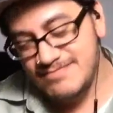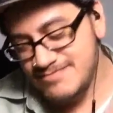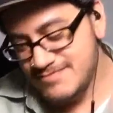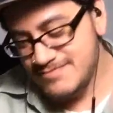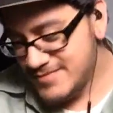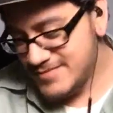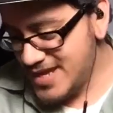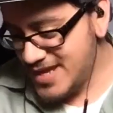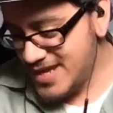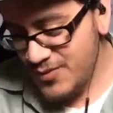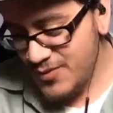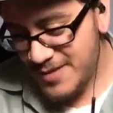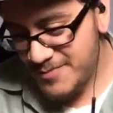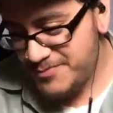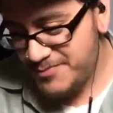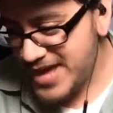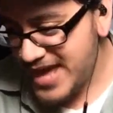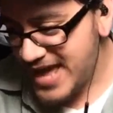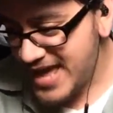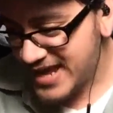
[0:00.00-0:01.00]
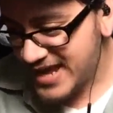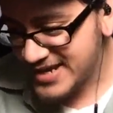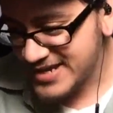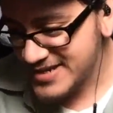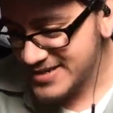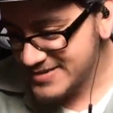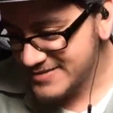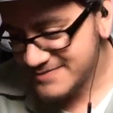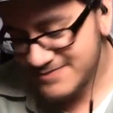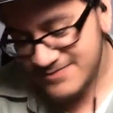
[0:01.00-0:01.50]
It went back.
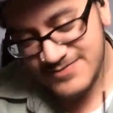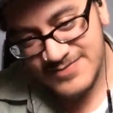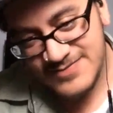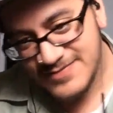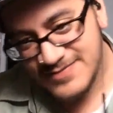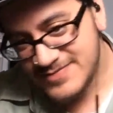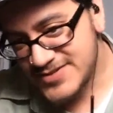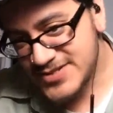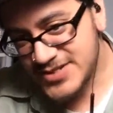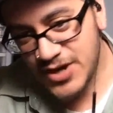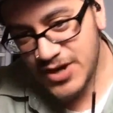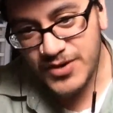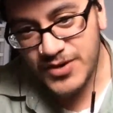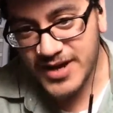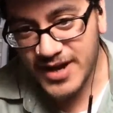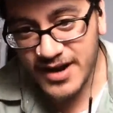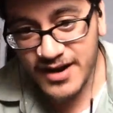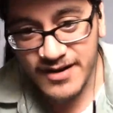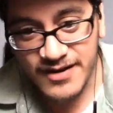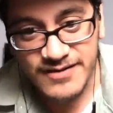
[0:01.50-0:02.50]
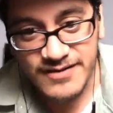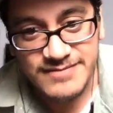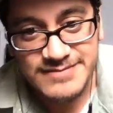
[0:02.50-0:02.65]
Don't care.